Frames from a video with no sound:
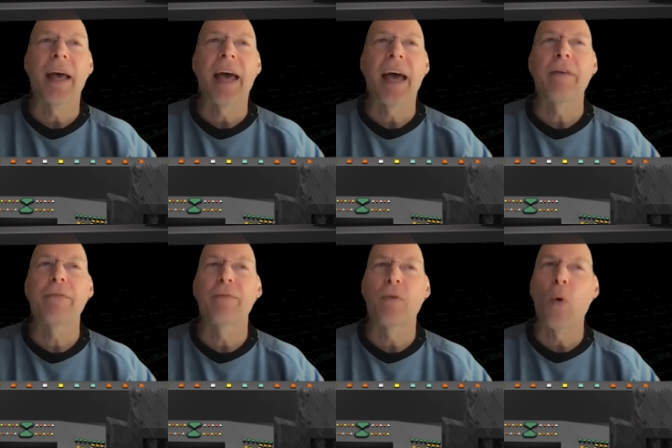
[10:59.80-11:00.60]
a half
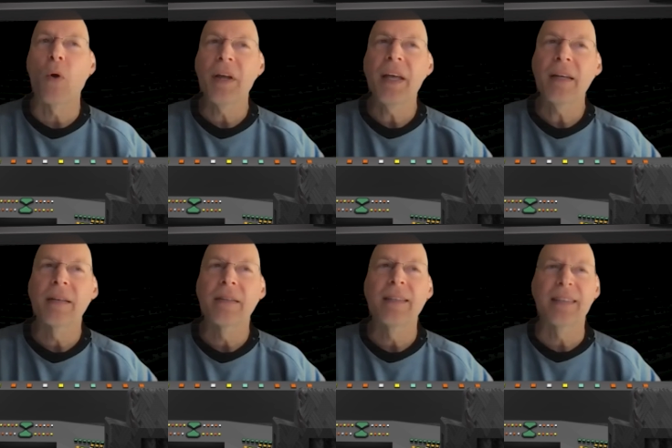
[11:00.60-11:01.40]
for it.
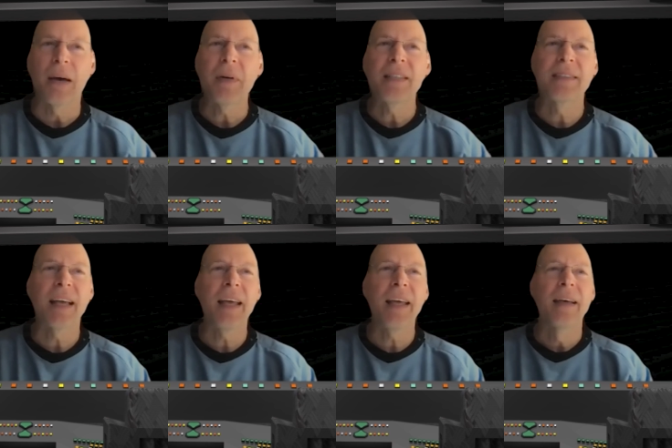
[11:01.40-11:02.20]
Is that what he's
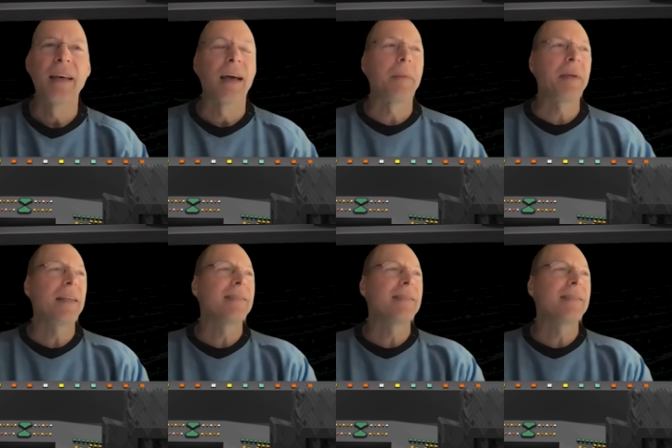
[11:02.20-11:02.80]
saying? I mean,